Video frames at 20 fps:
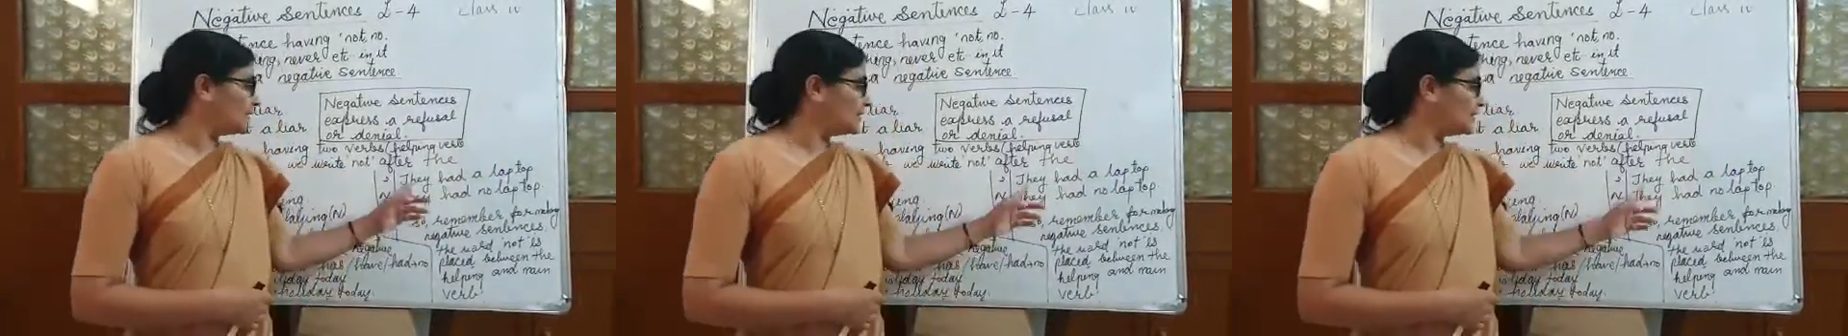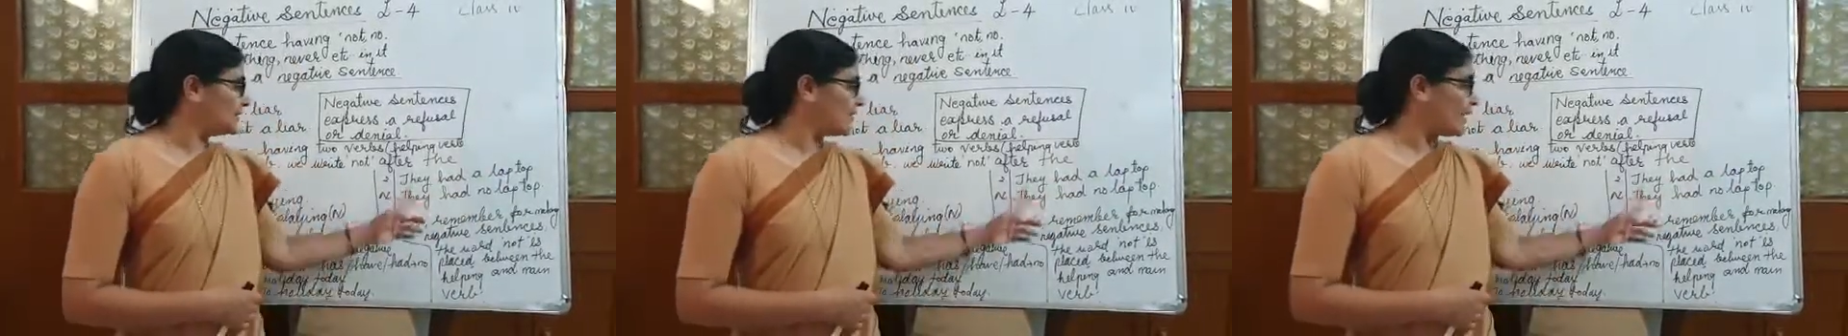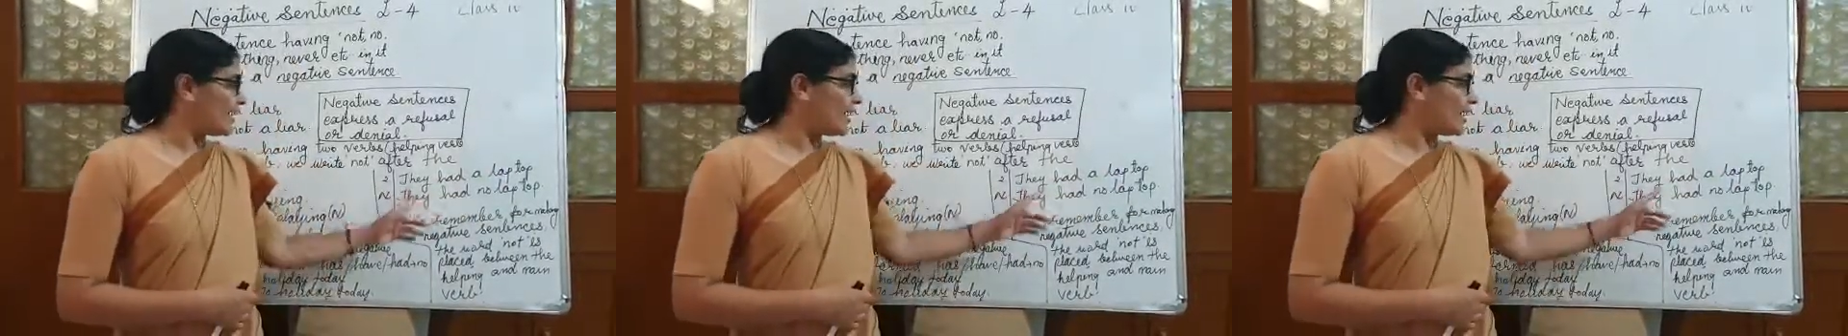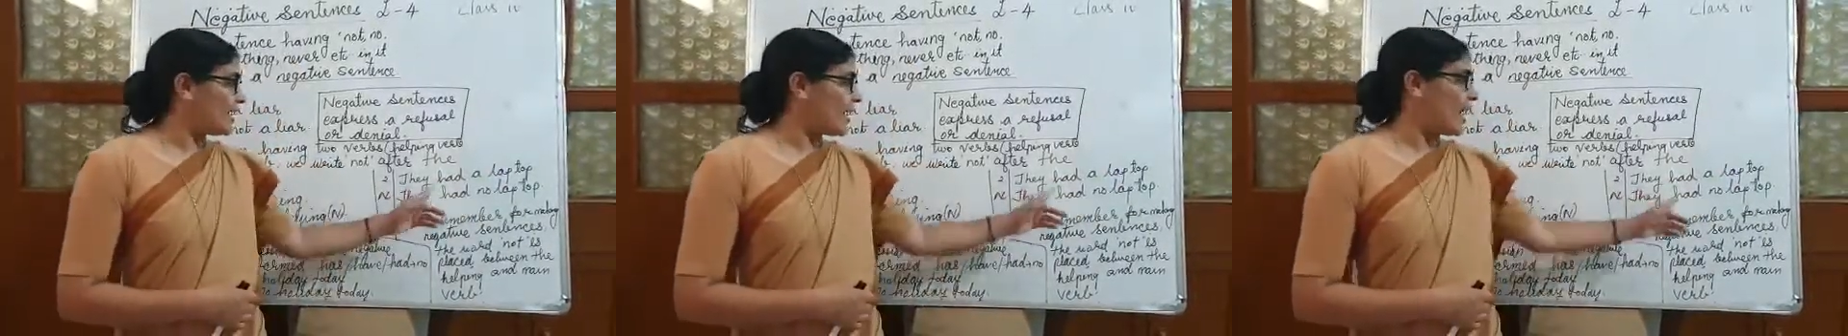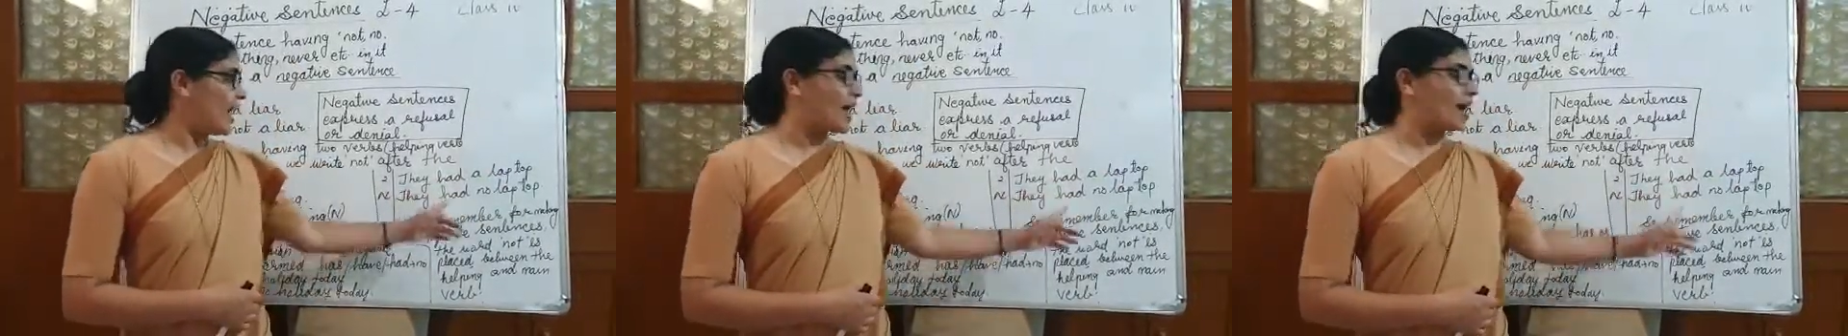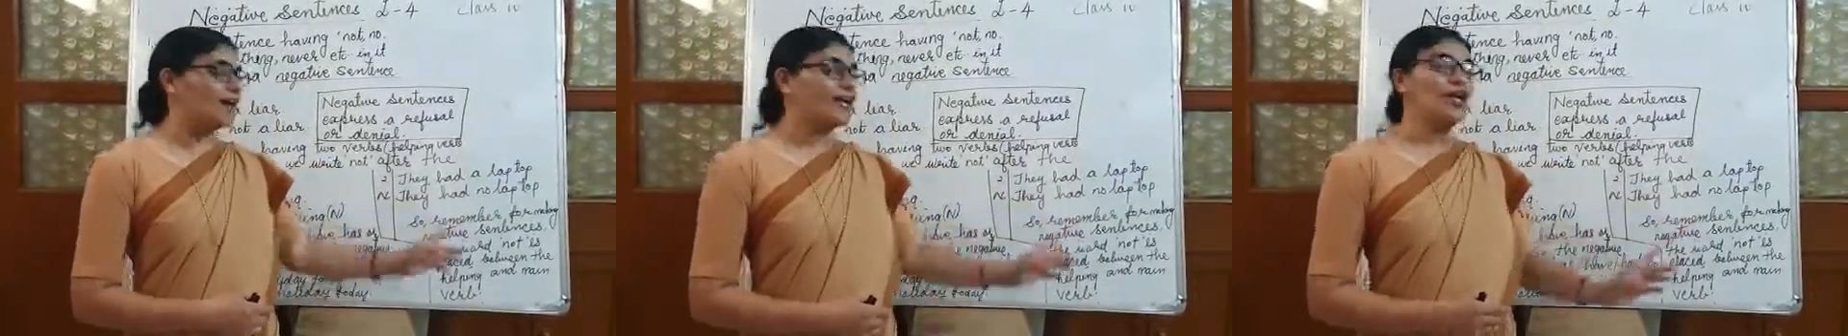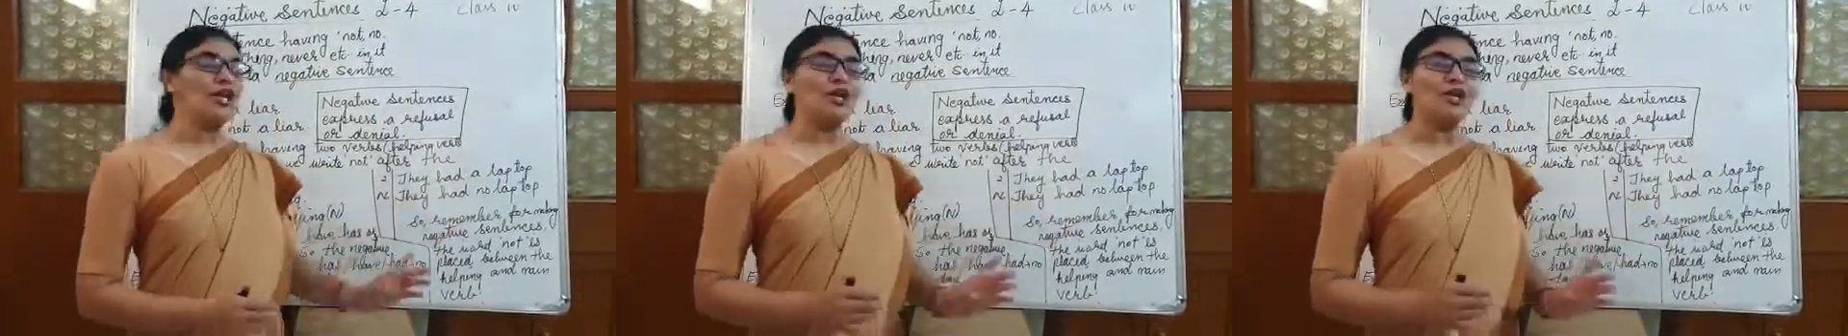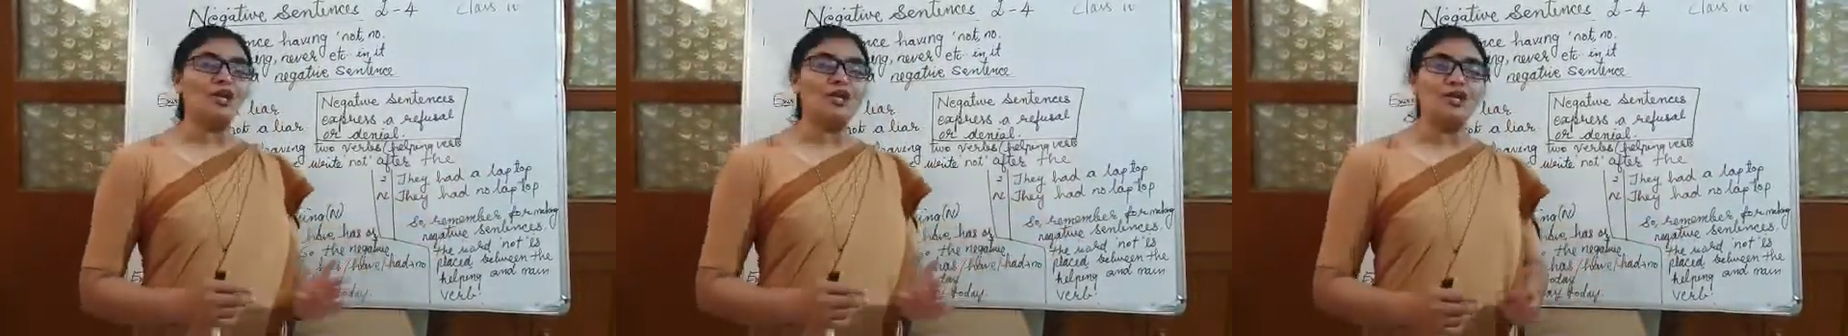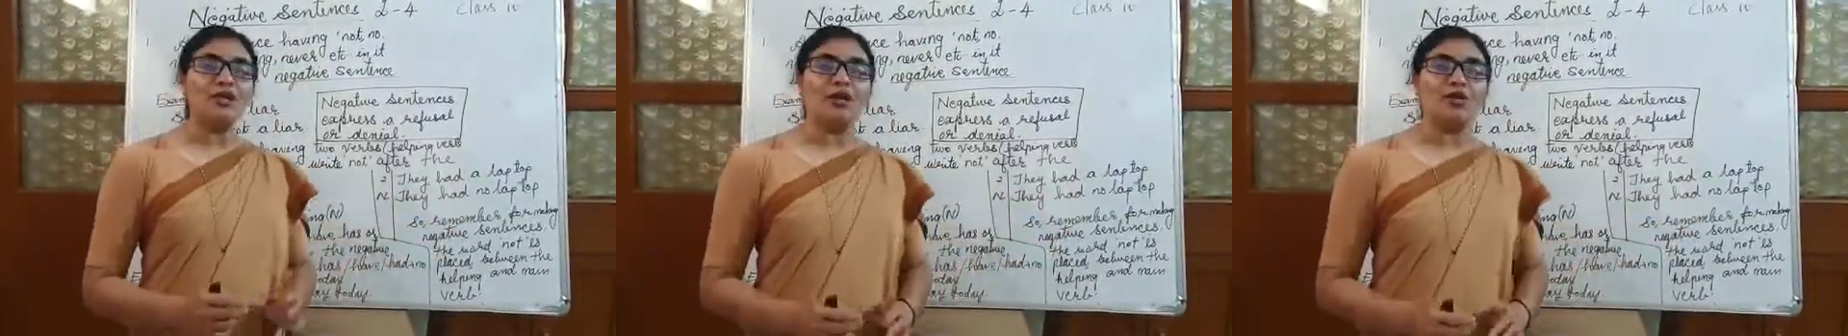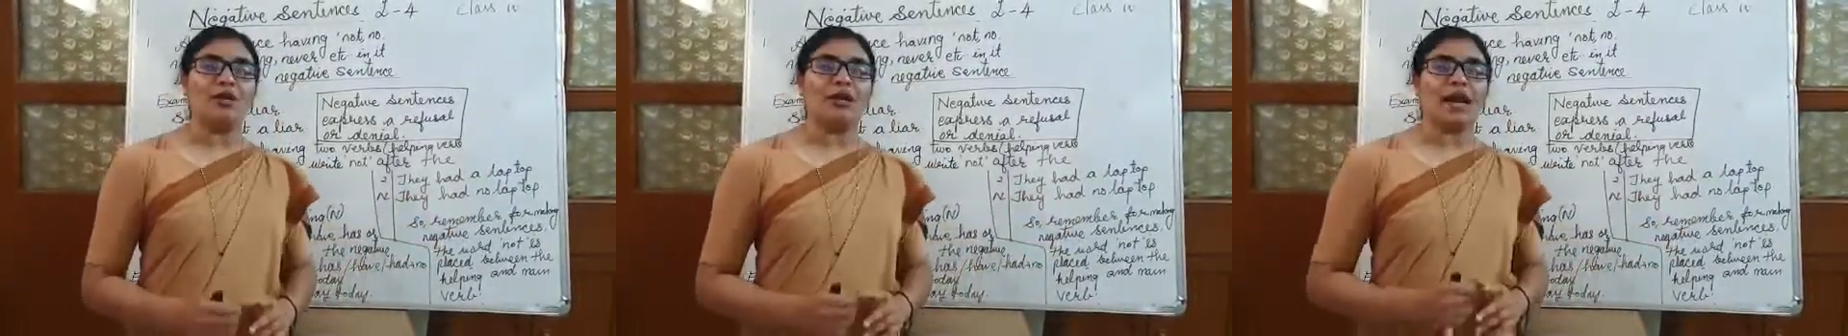They had no